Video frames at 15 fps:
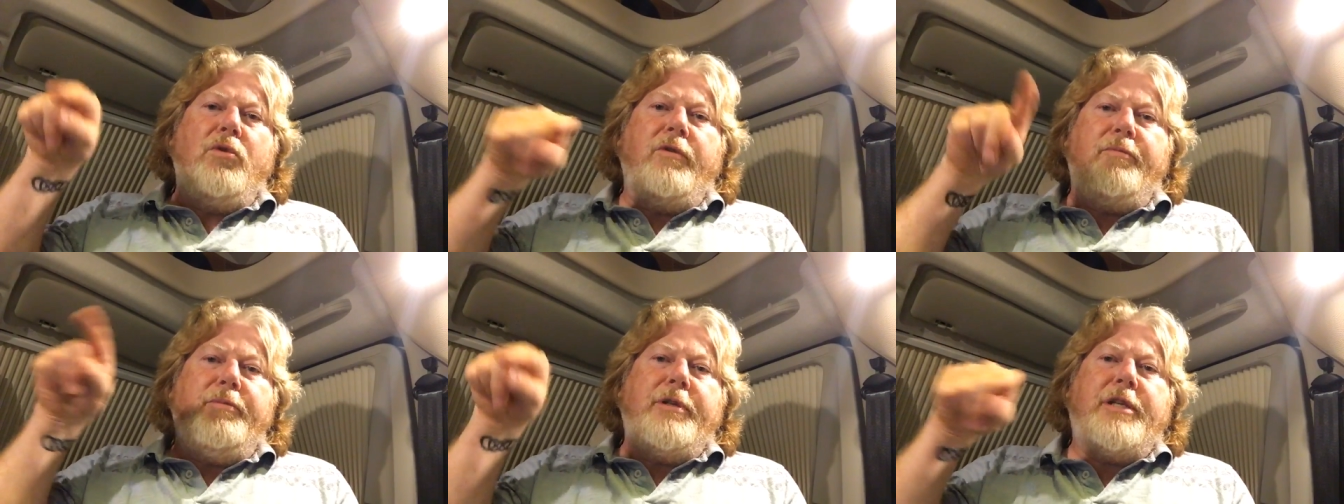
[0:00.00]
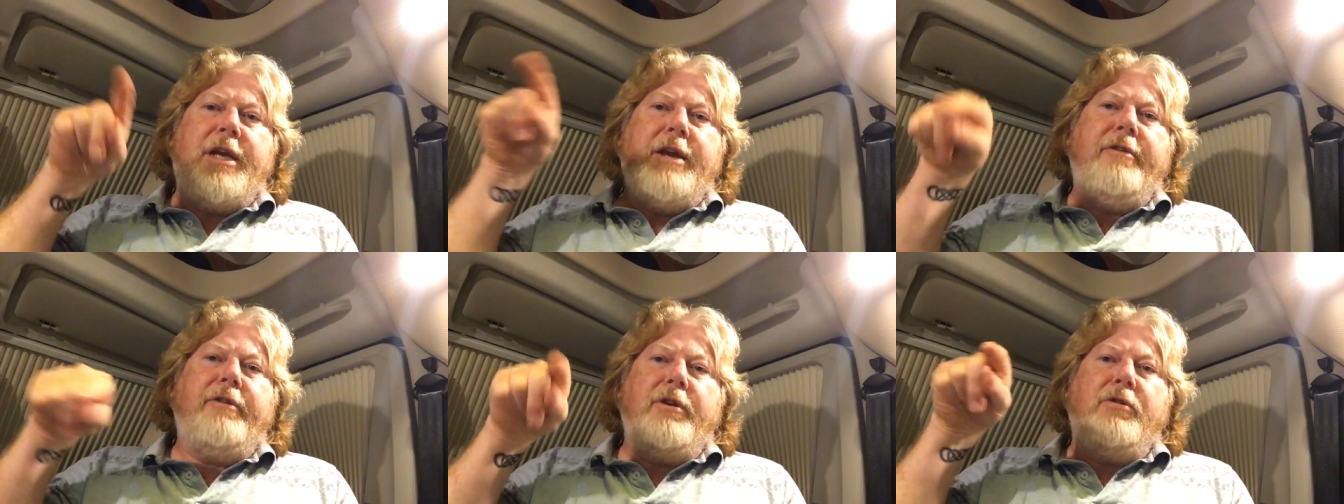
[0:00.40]
of
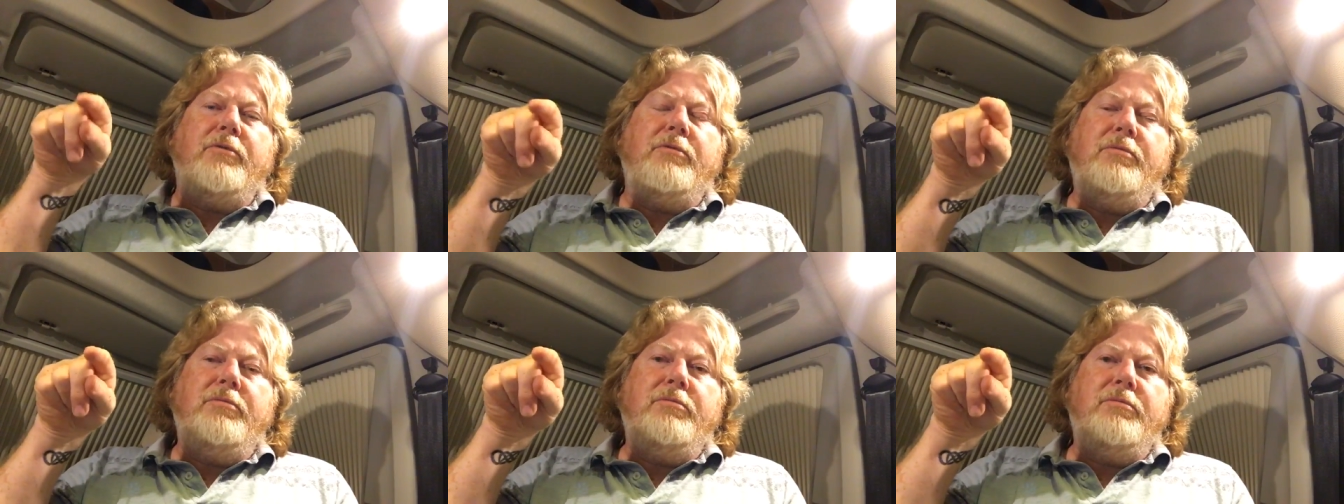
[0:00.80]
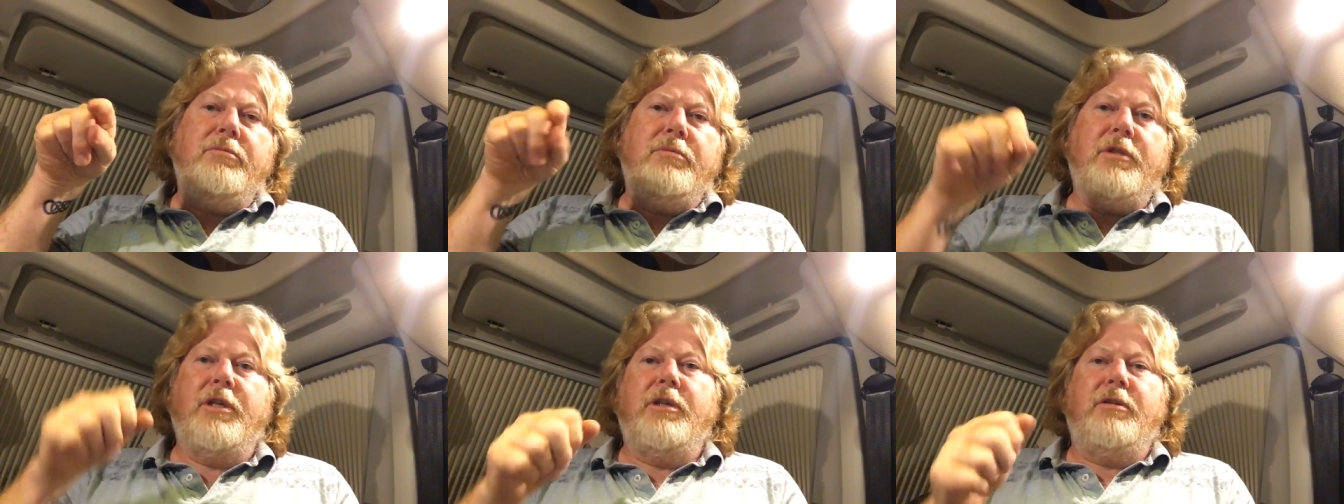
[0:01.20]
material
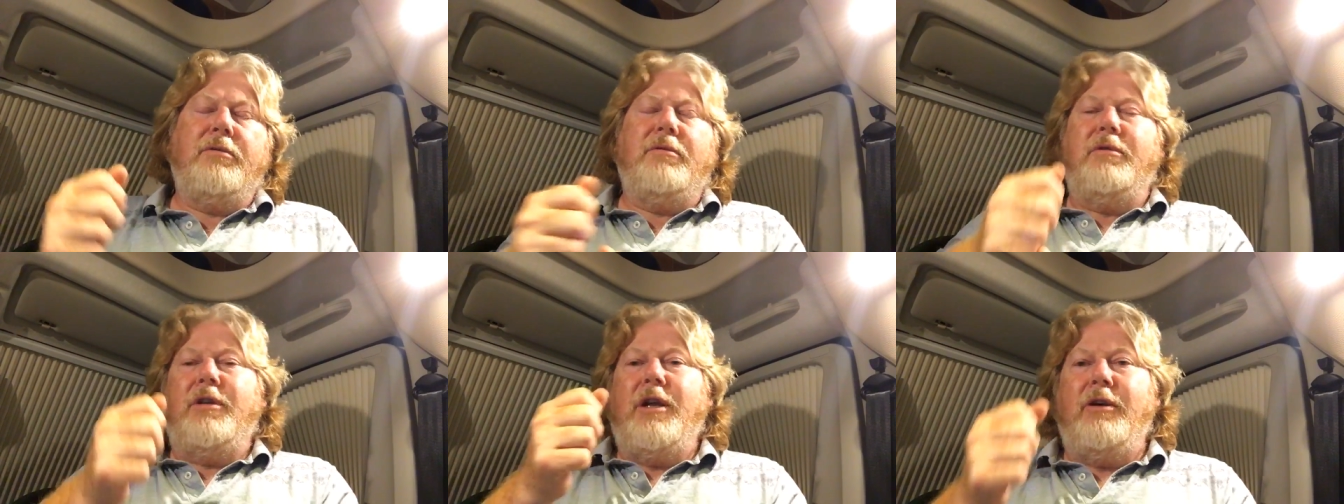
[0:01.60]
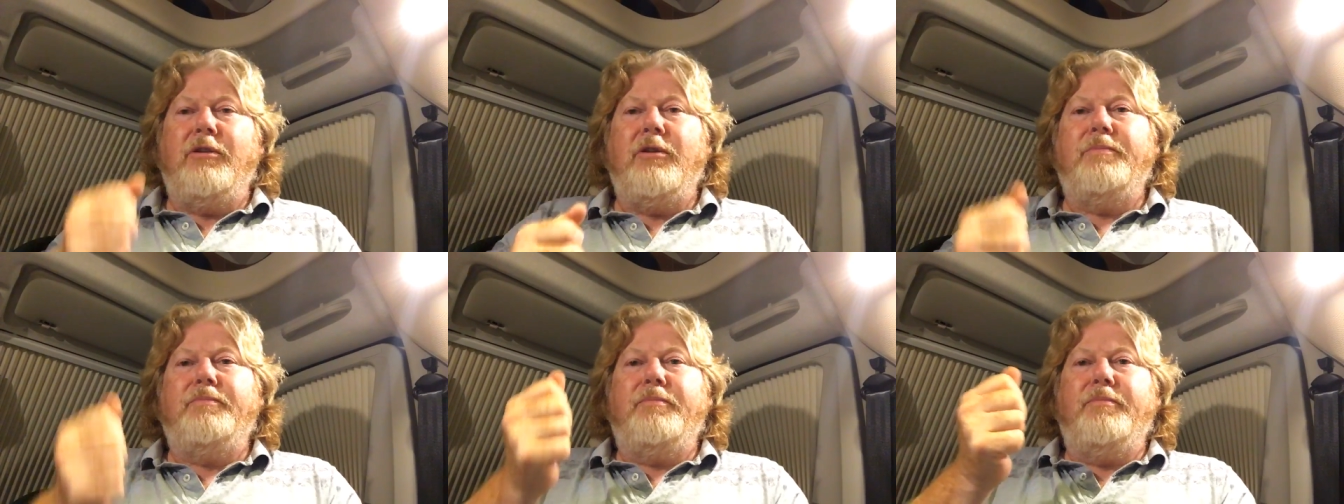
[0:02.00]
that, you know,